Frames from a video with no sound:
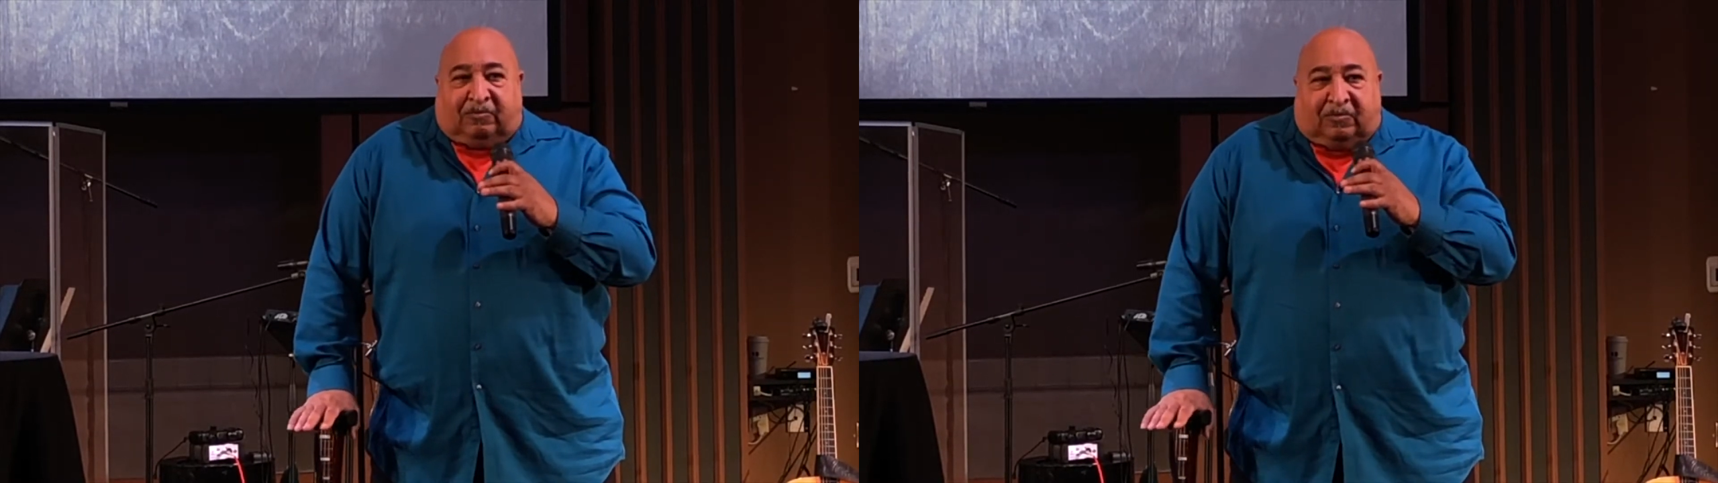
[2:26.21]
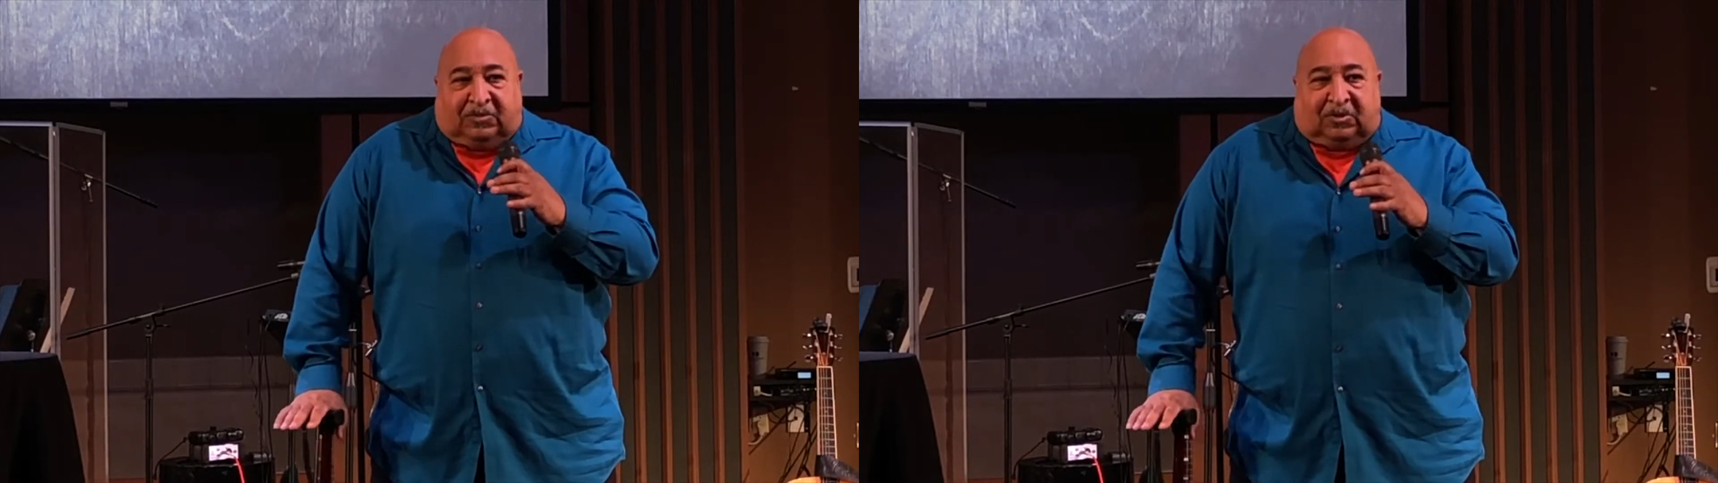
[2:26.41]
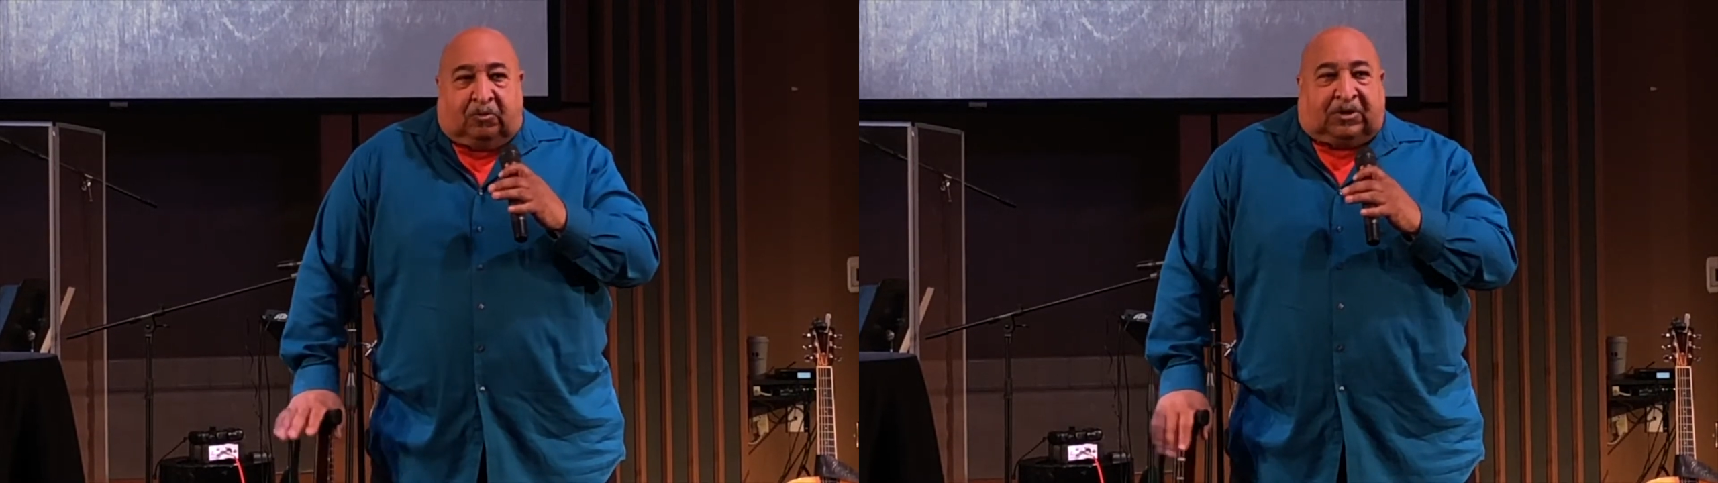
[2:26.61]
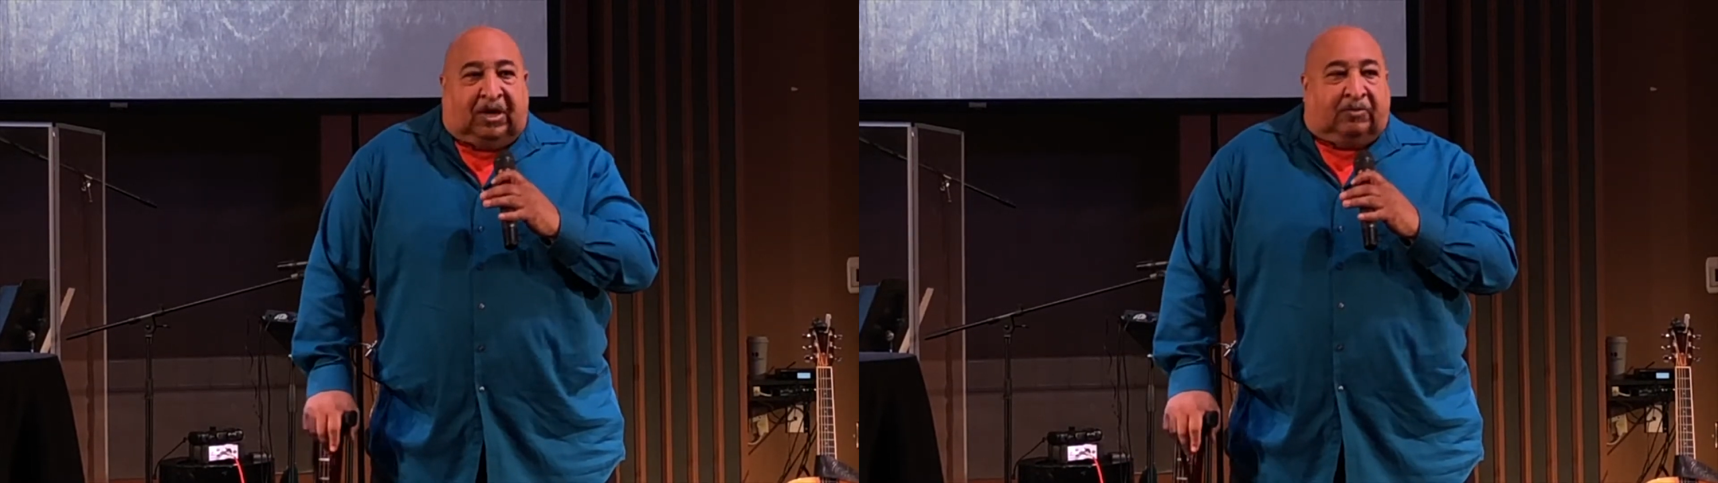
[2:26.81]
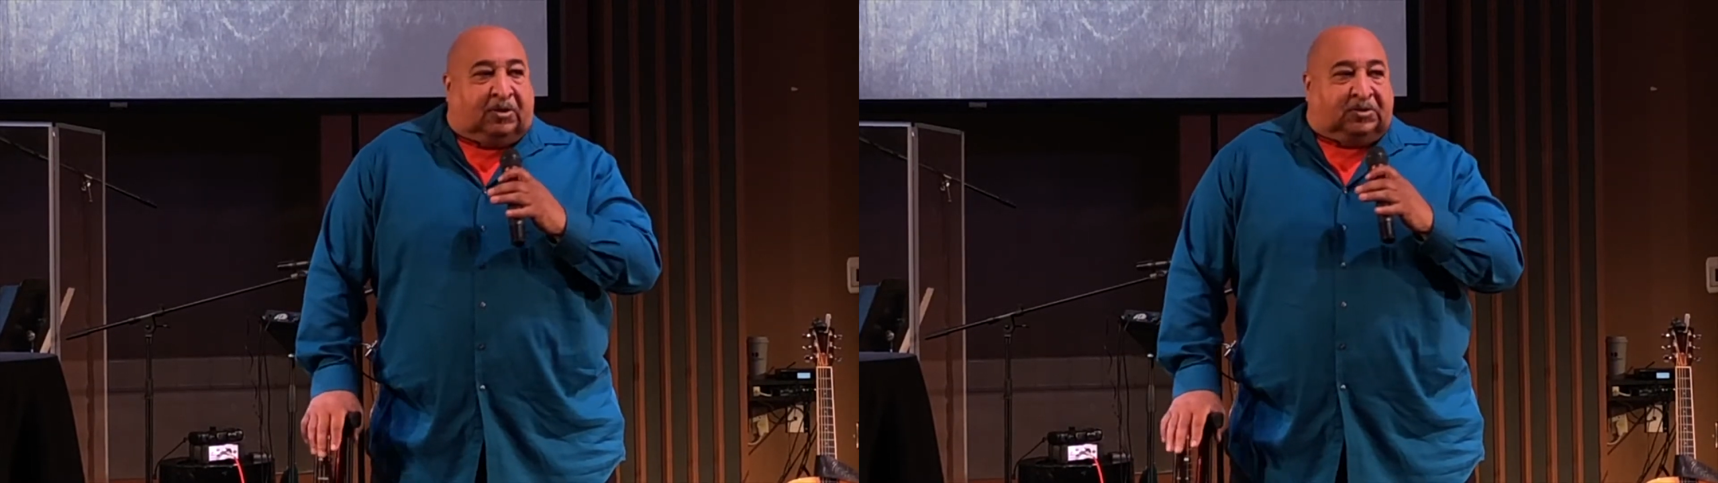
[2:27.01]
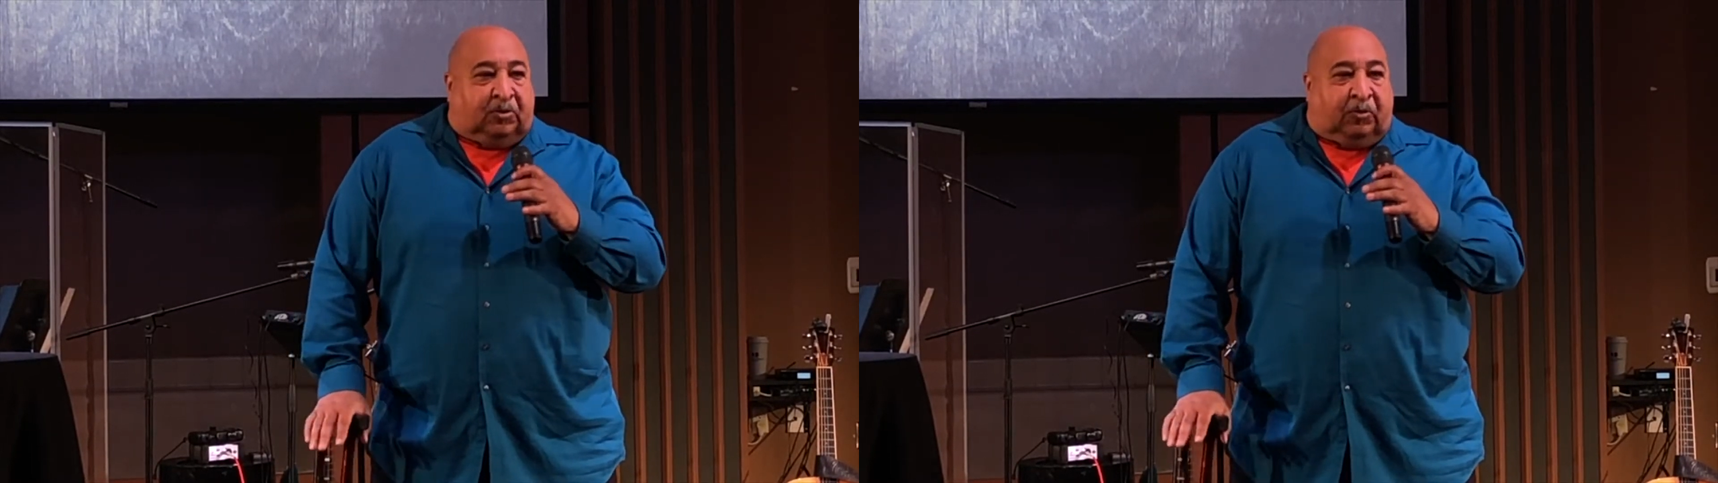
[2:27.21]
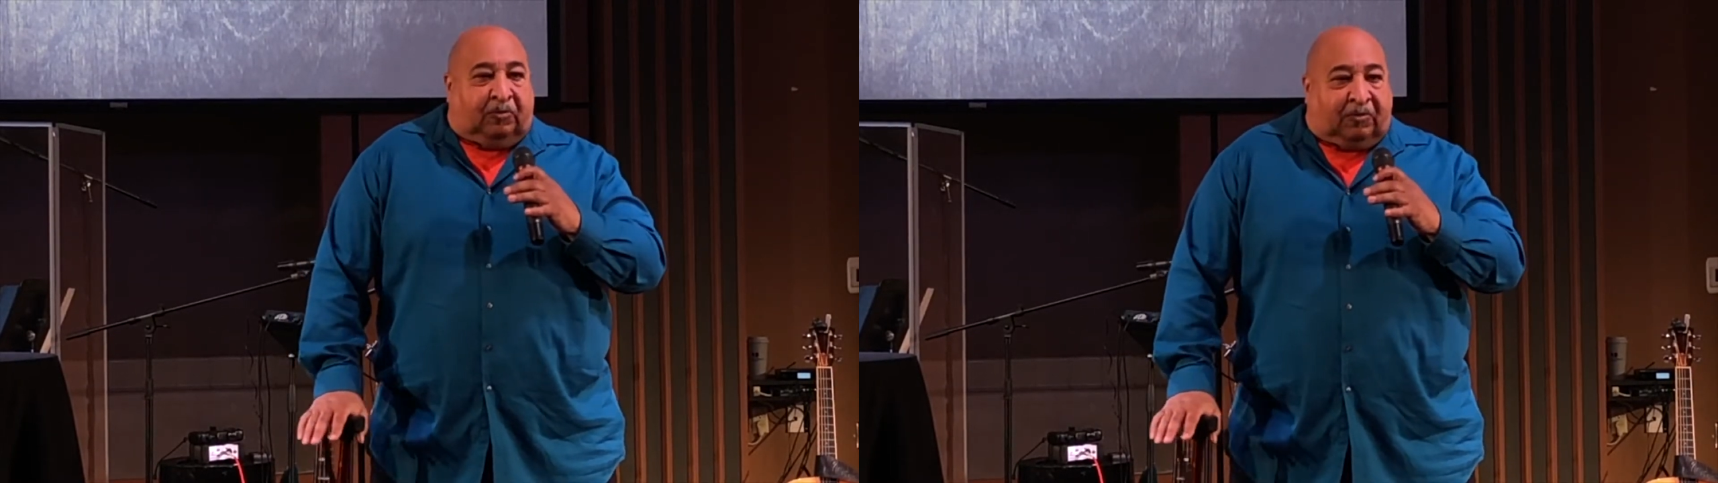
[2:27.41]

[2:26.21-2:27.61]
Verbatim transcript: was okay because there were